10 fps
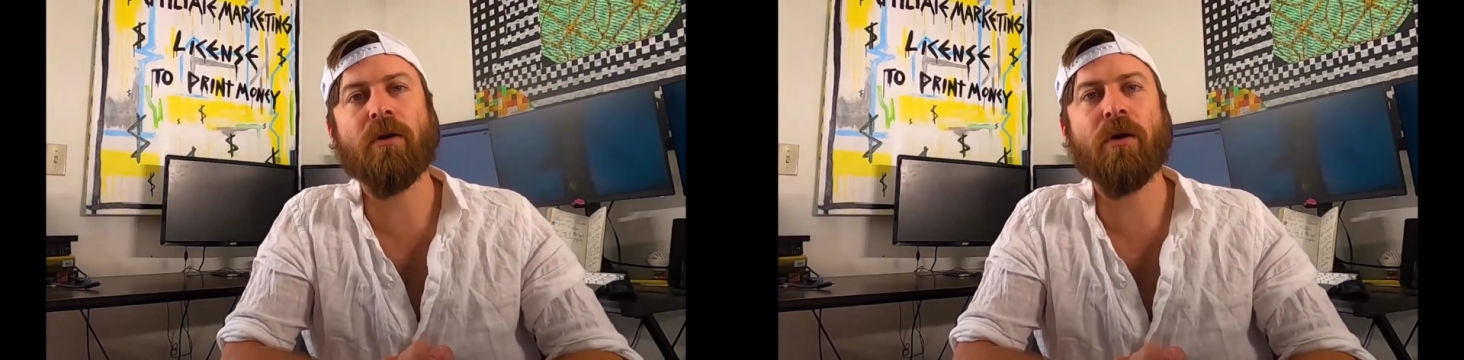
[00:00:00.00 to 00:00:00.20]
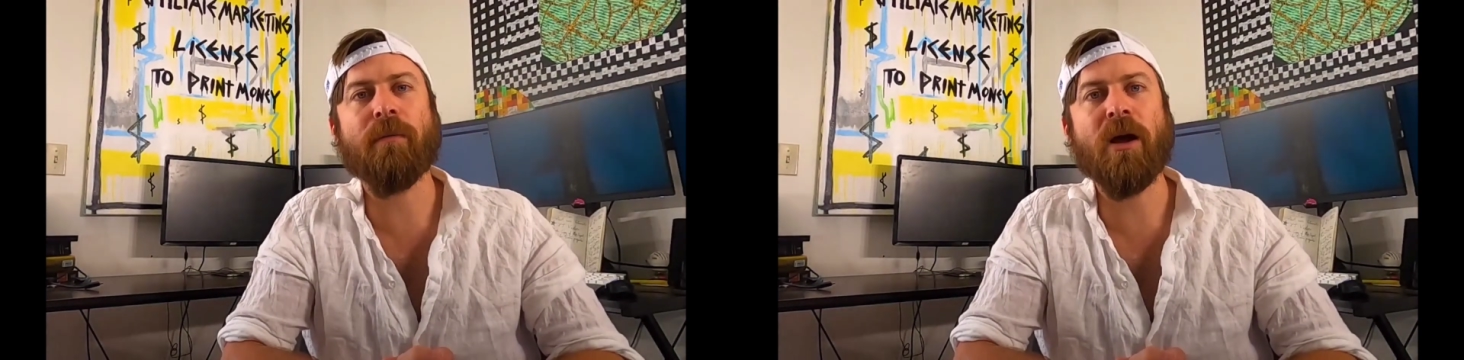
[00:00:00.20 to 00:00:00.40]

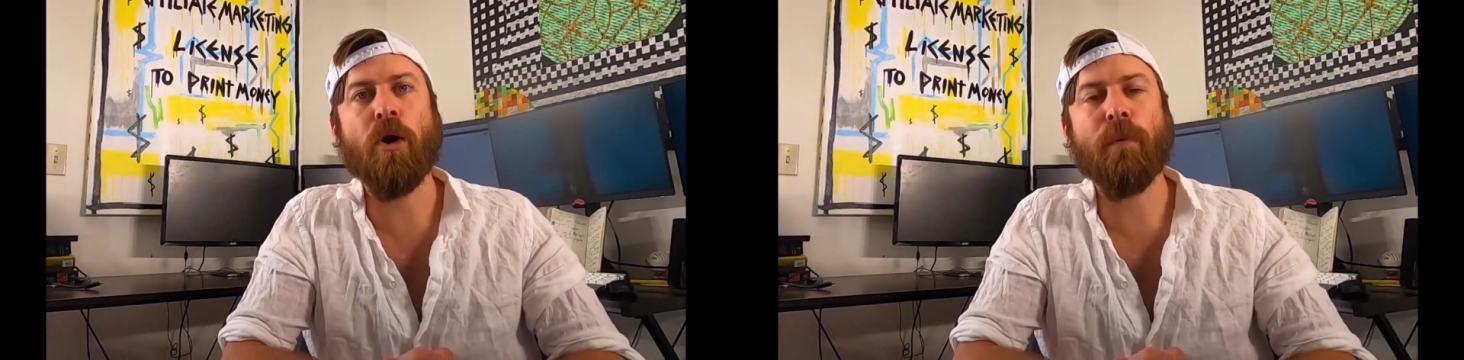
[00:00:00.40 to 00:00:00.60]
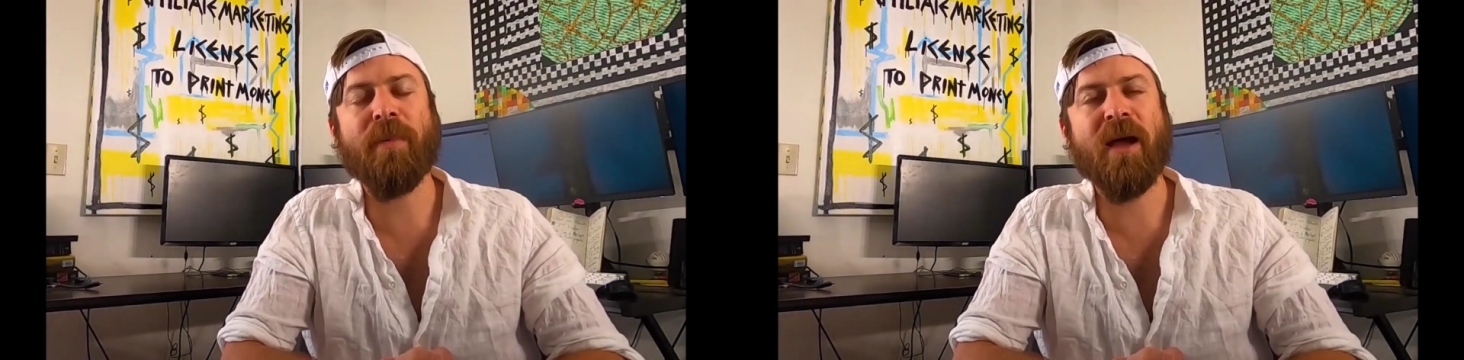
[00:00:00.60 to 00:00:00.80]
Go to my
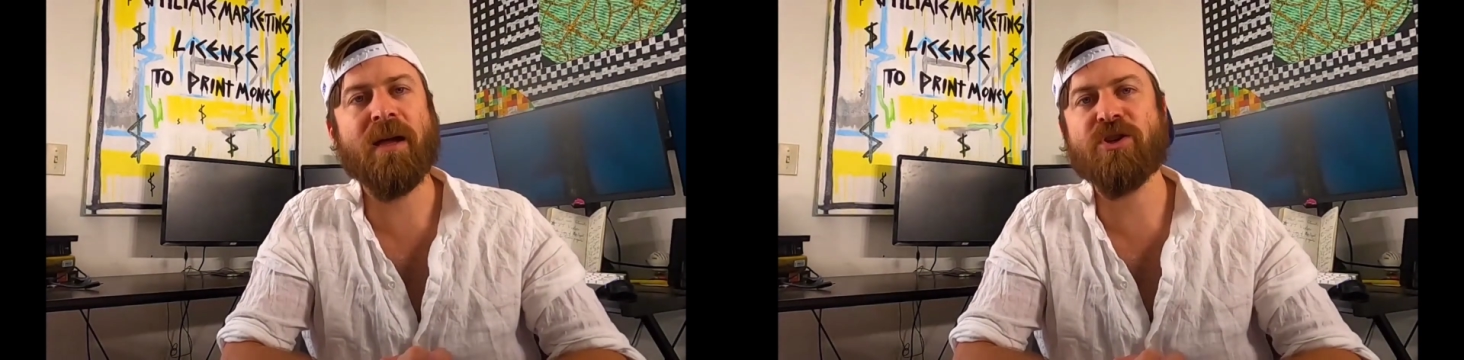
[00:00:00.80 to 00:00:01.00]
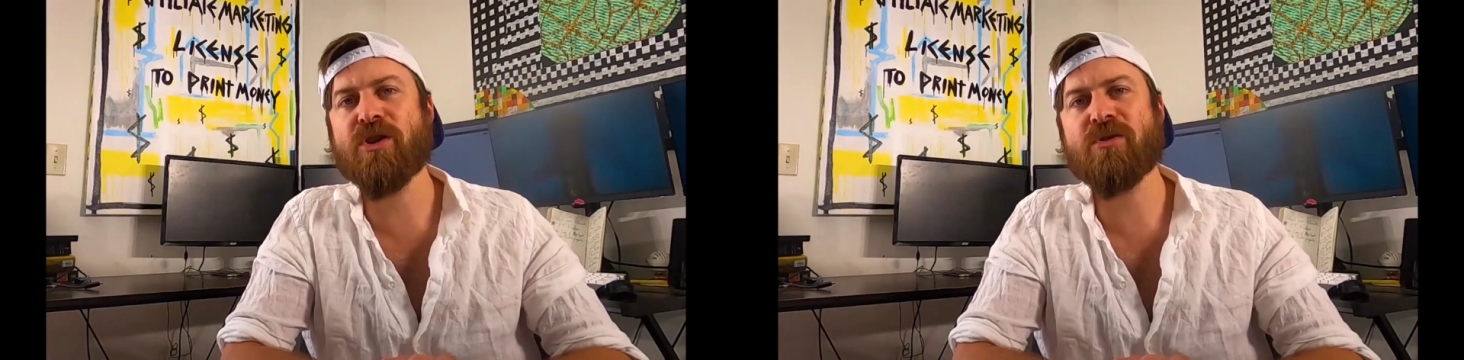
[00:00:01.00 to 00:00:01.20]

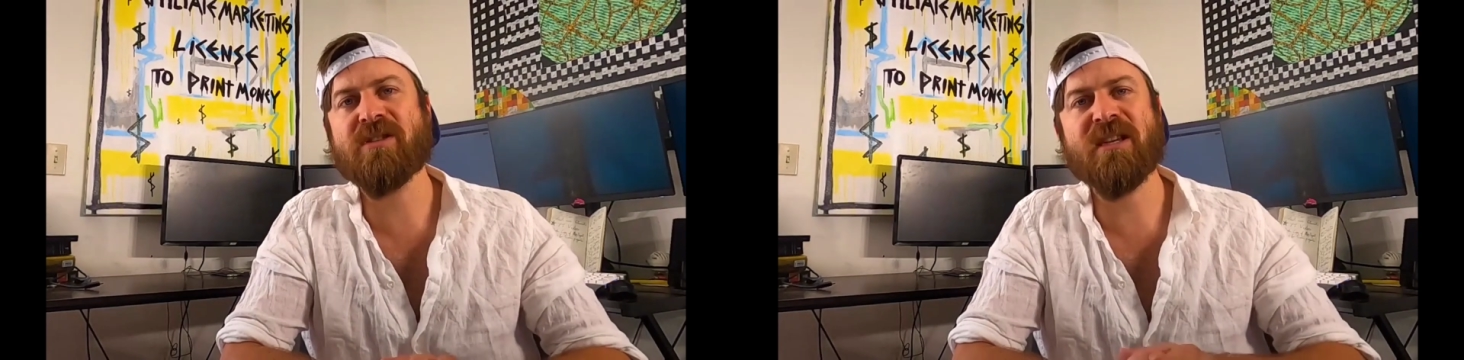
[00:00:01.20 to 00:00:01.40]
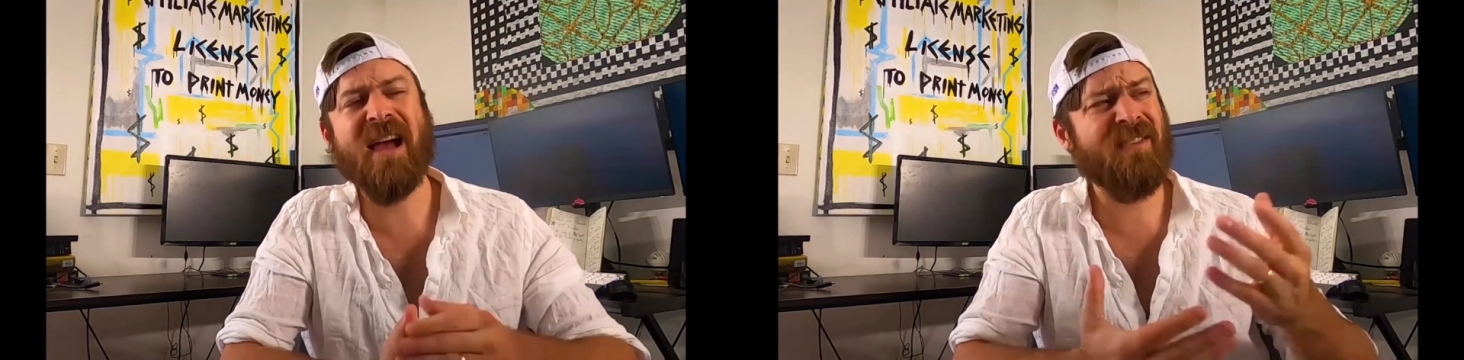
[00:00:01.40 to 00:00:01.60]
homepage and you'll
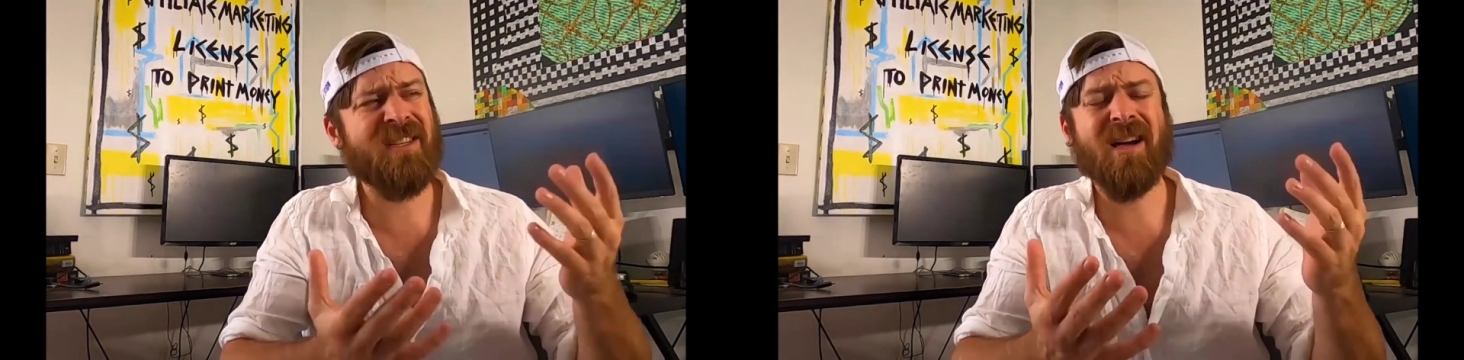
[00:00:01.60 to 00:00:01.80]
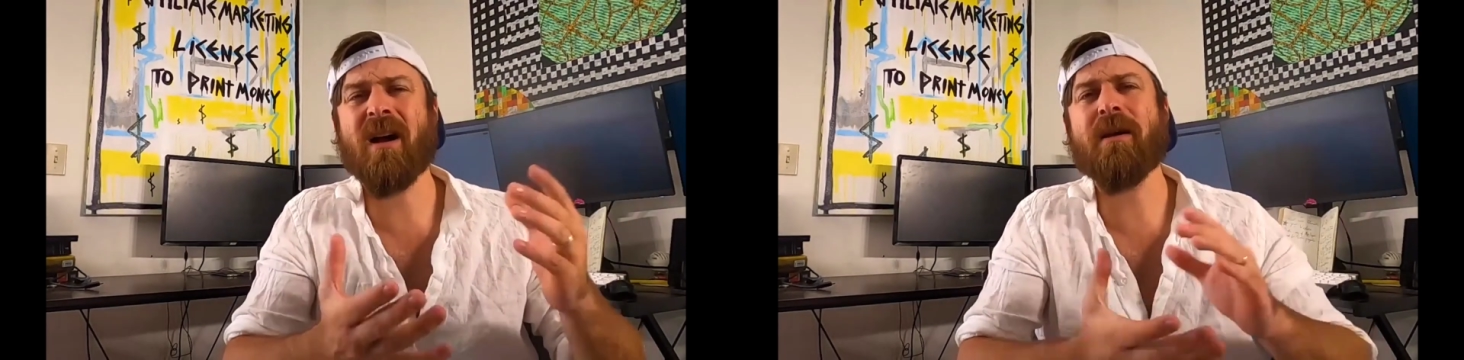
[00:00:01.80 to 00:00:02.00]
see I have a
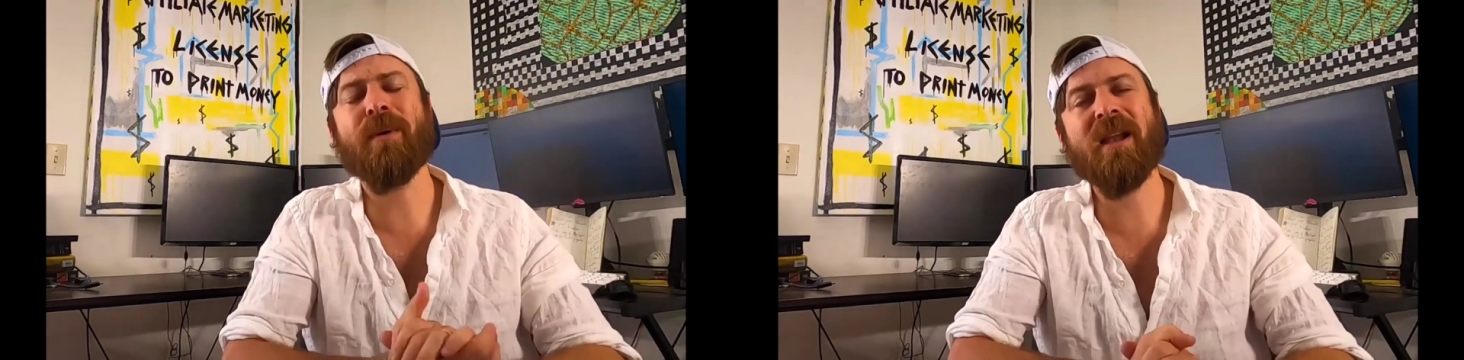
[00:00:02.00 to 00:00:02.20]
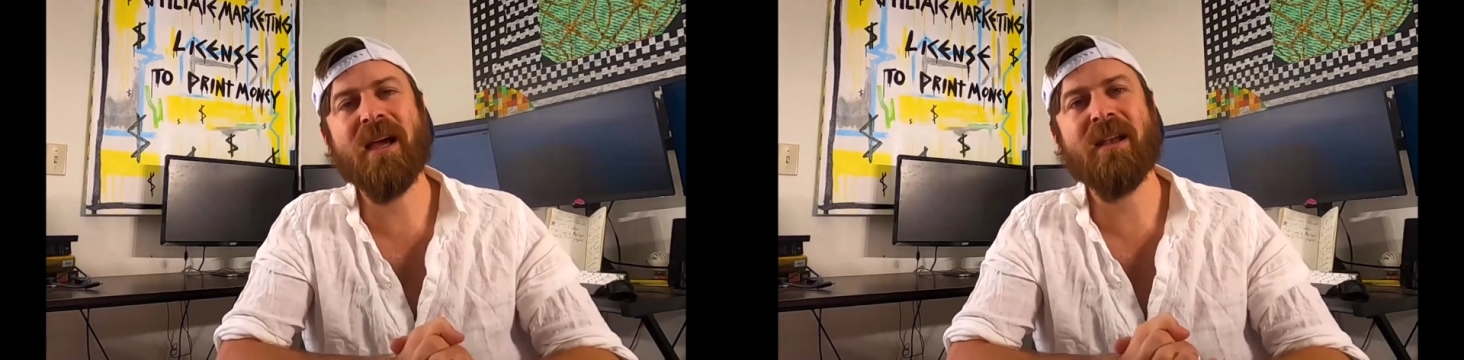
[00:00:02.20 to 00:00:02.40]
ton of
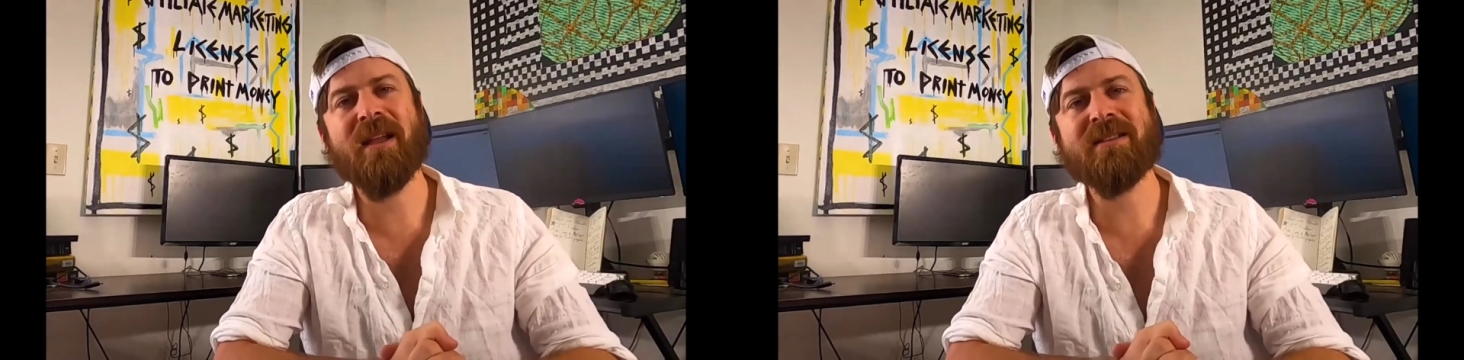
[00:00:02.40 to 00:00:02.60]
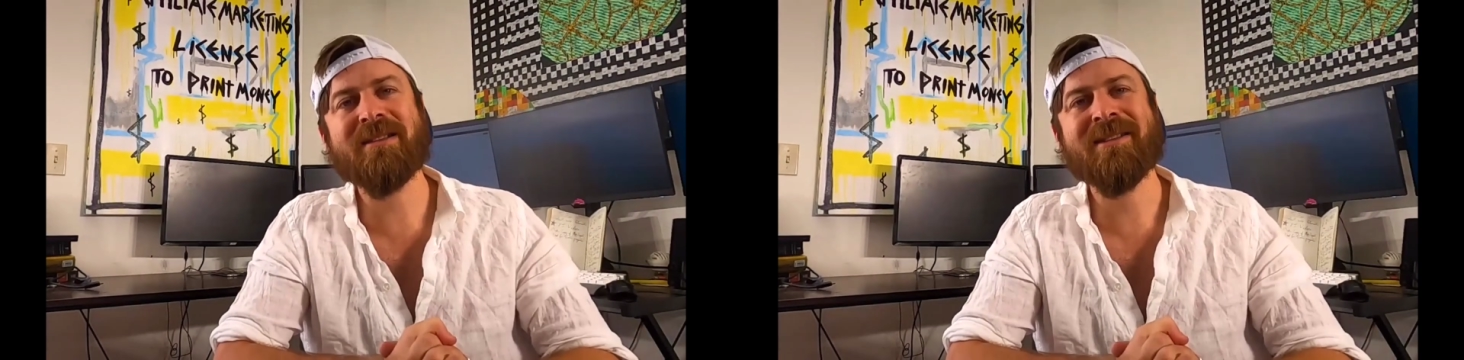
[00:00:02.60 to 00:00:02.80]

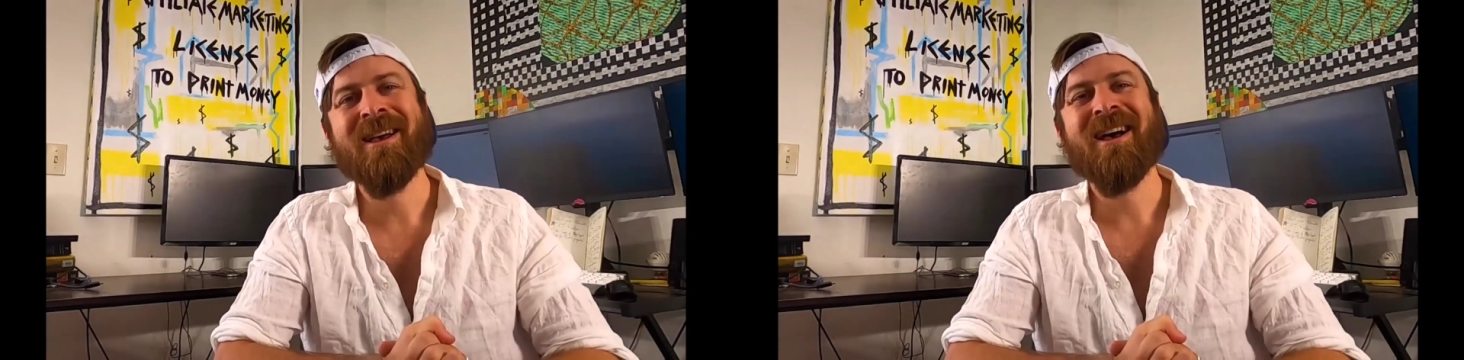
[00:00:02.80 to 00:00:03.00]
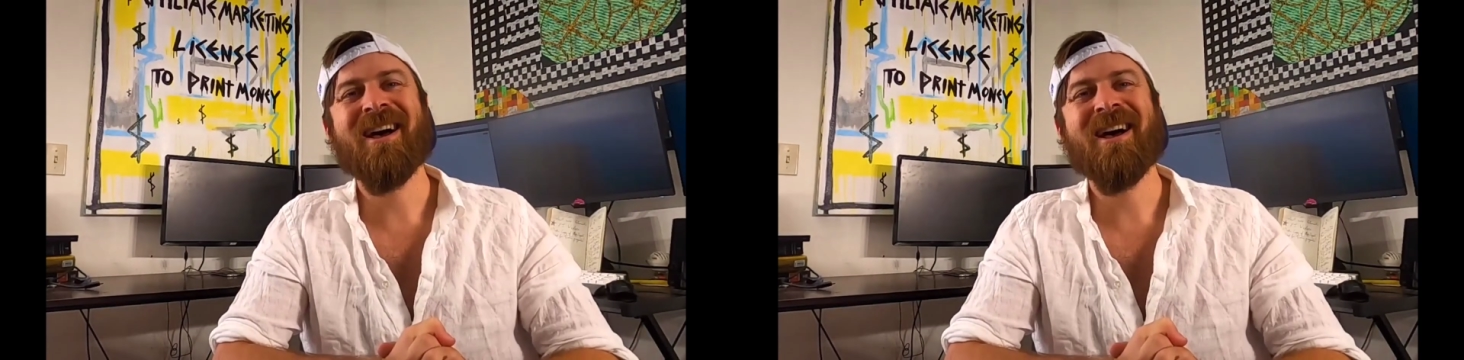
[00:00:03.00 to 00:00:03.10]
playlists,